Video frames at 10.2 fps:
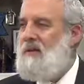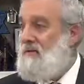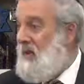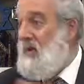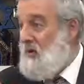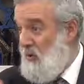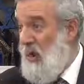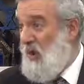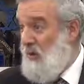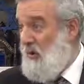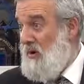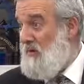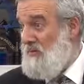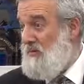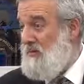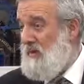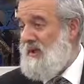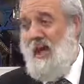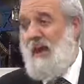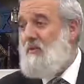if he can create a world, he
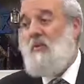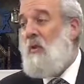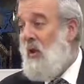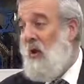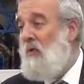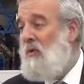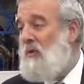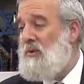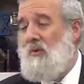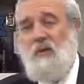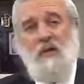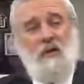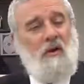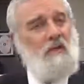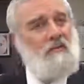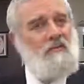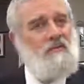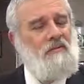can't know what's going on?